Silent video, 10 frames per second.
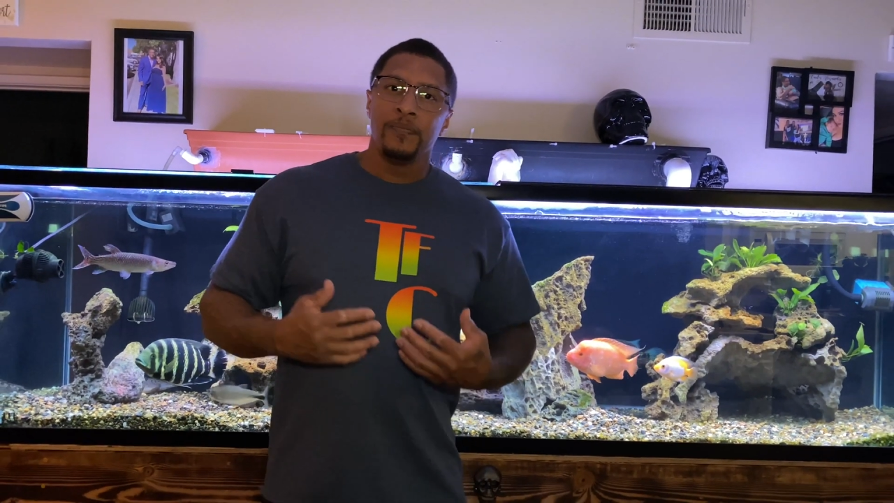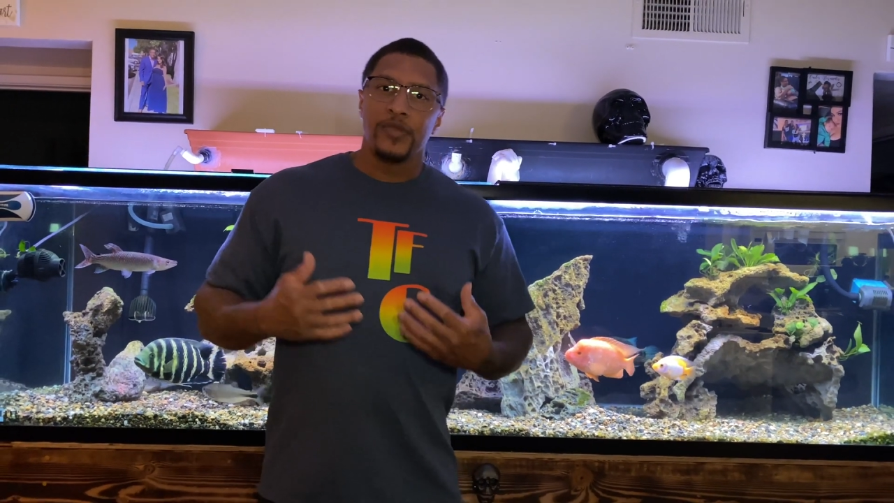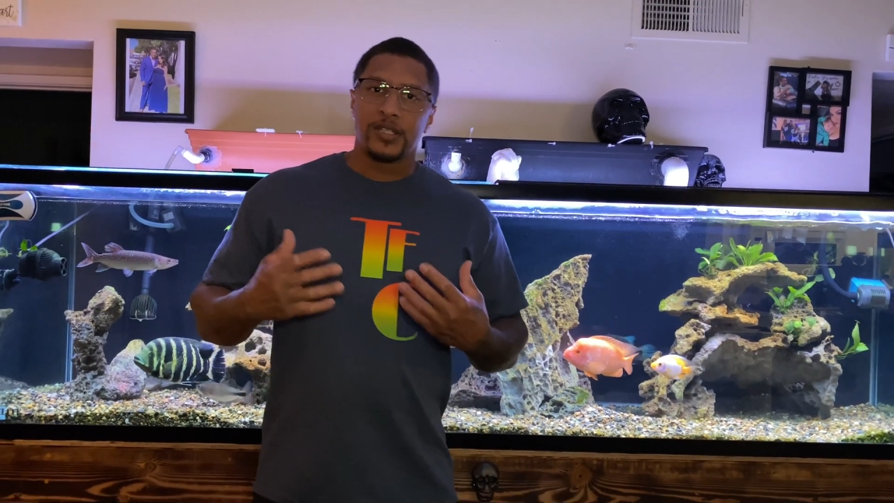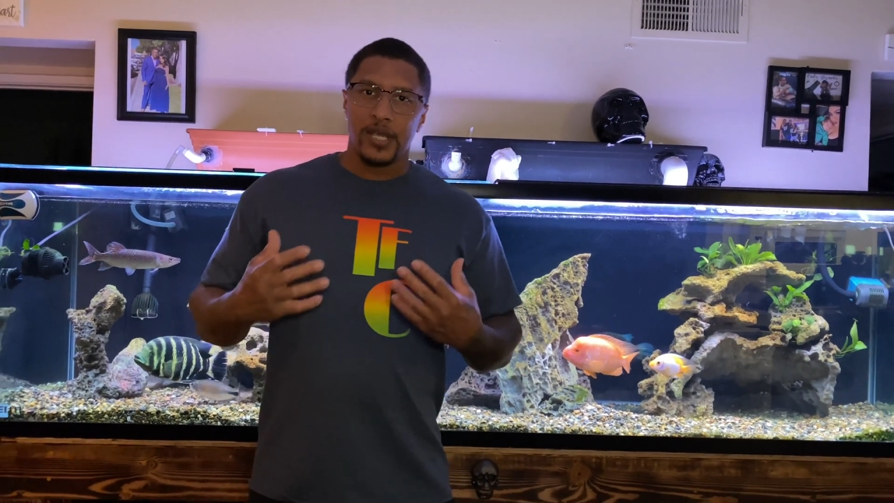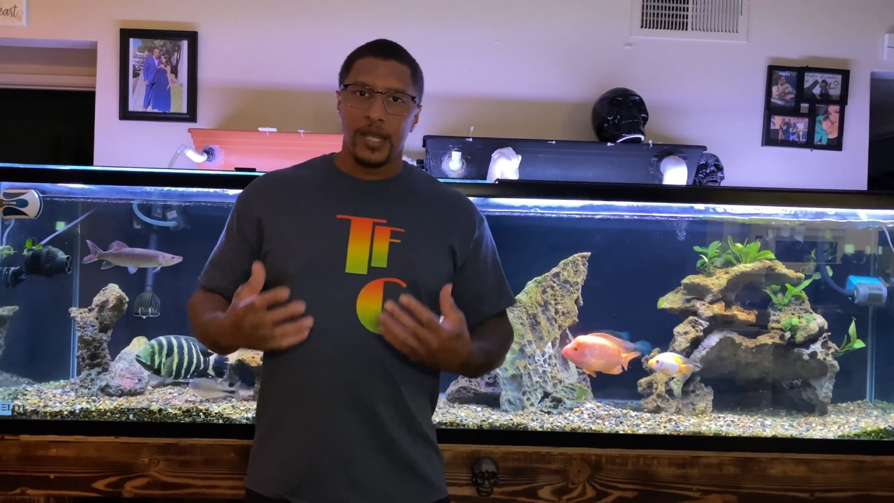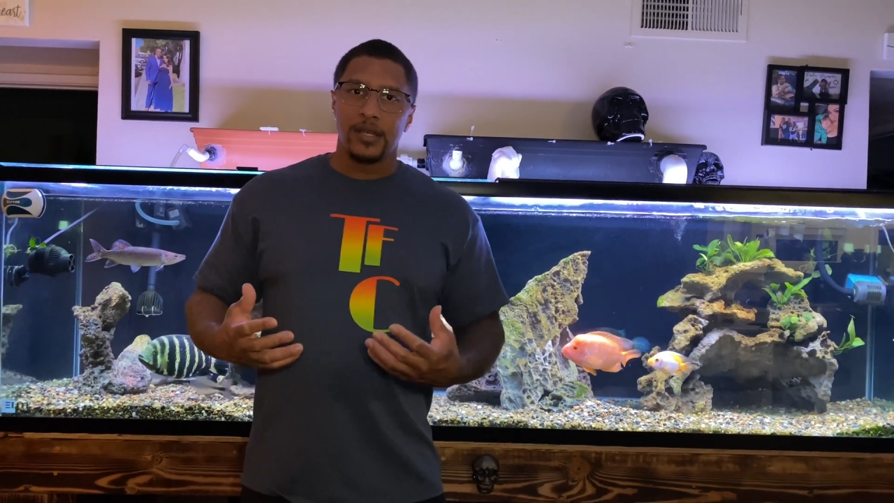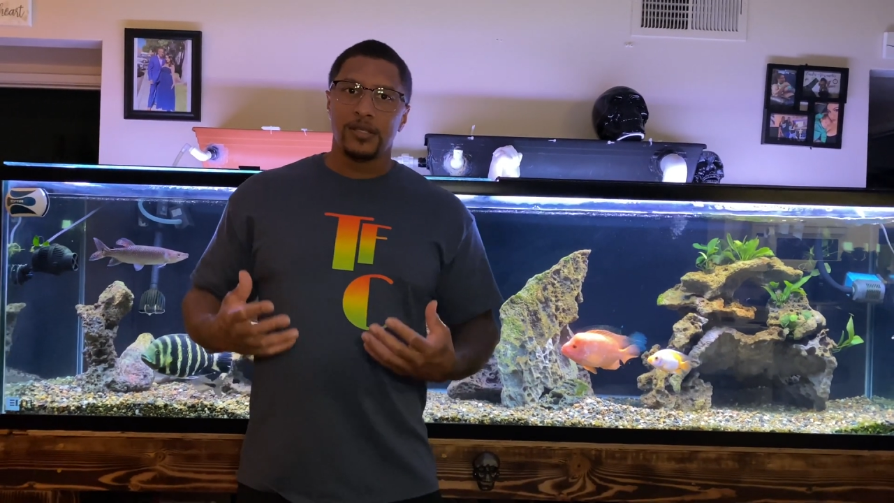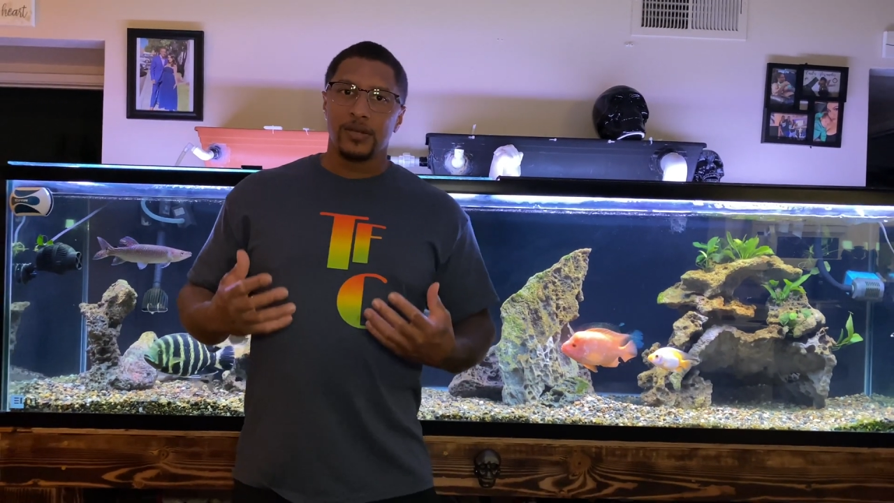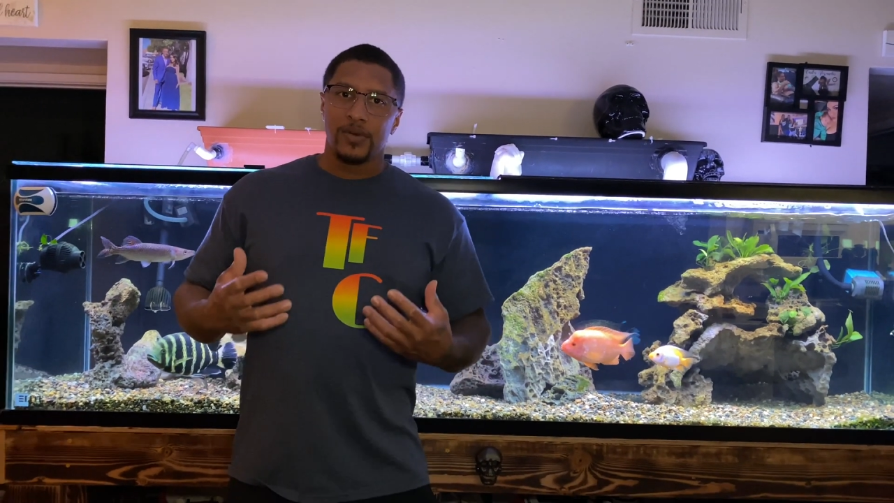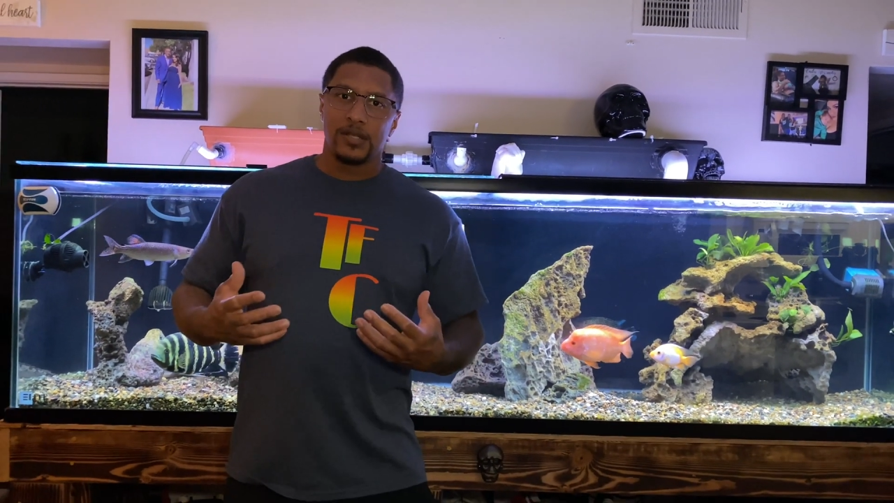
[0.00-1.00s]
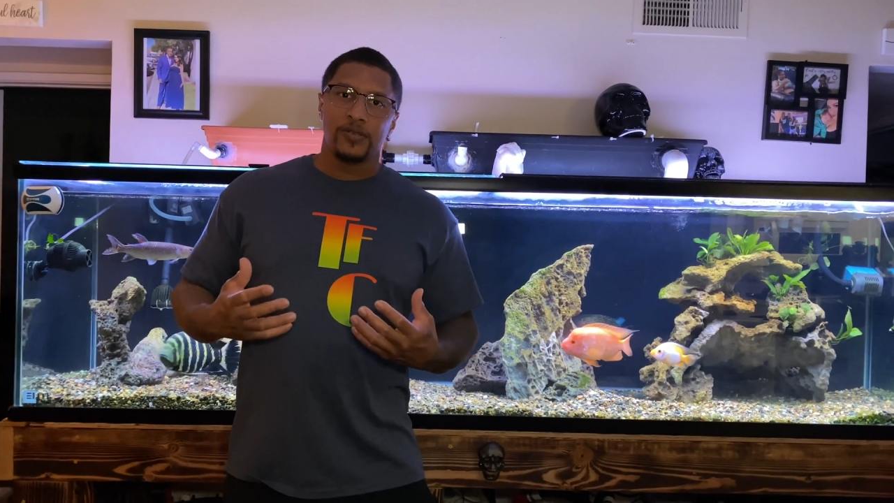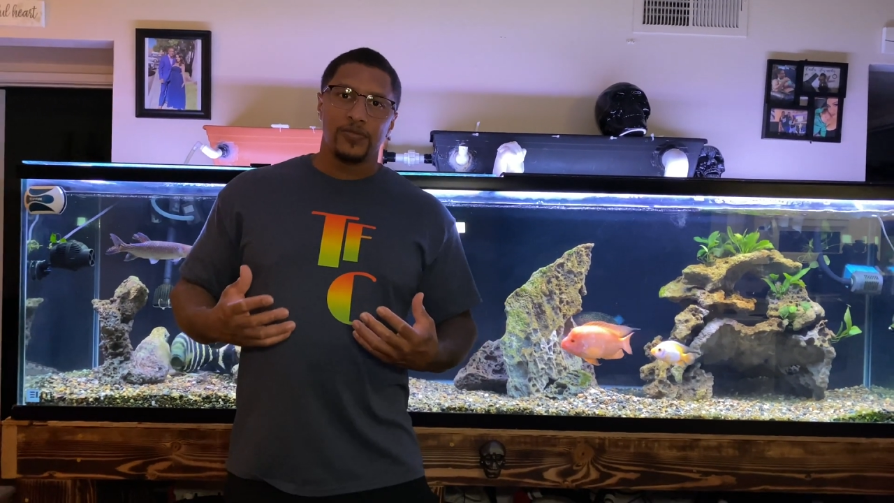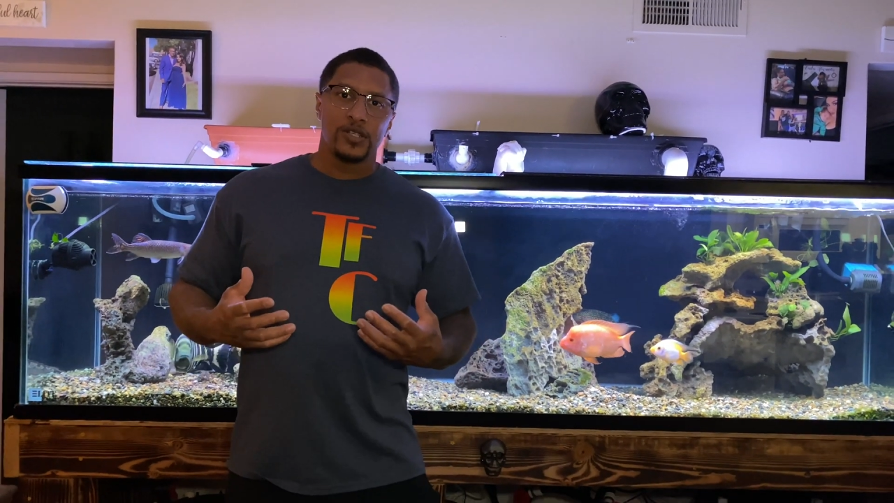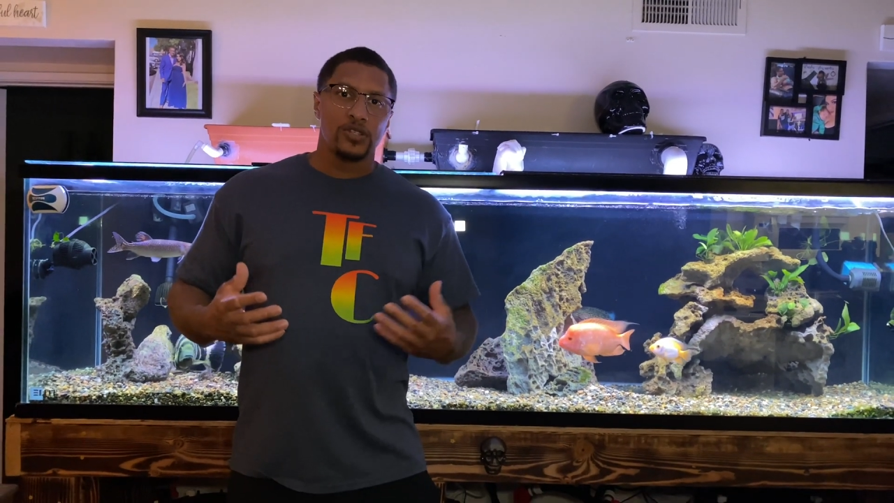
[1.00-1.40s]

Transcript: to take these aggressive fish